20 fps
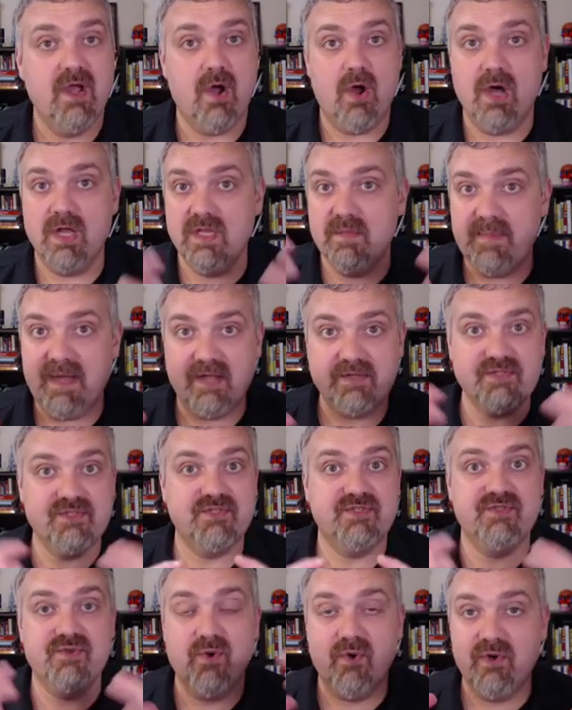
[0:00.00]
All about
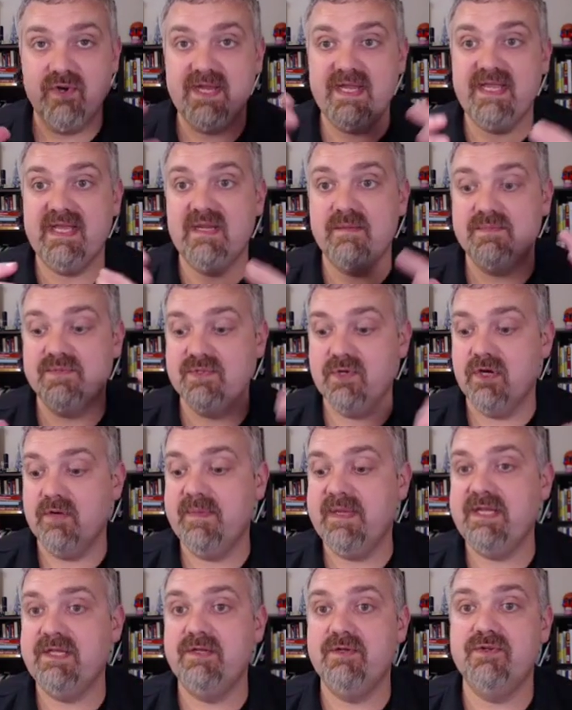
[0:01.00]
storing and
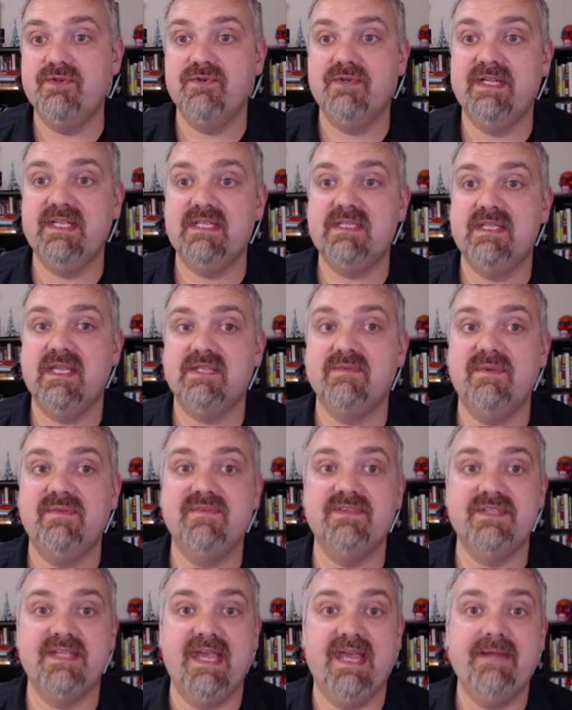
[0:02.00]
absorbing nutrients, as
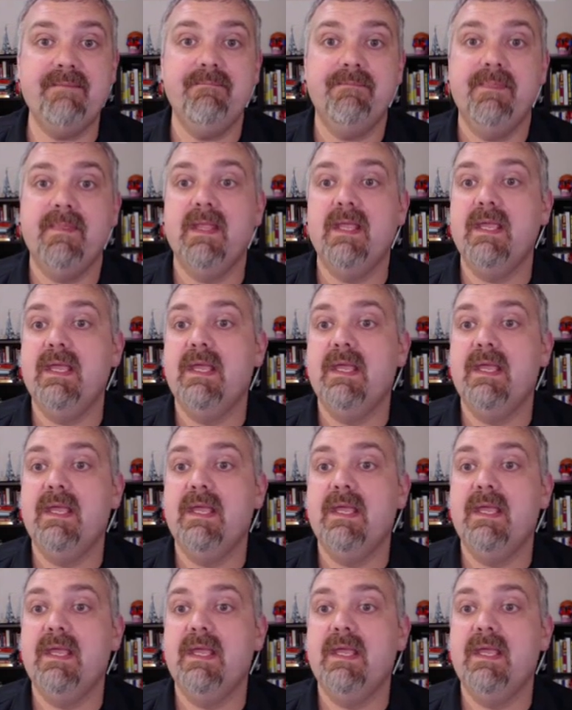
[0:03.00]
we've said.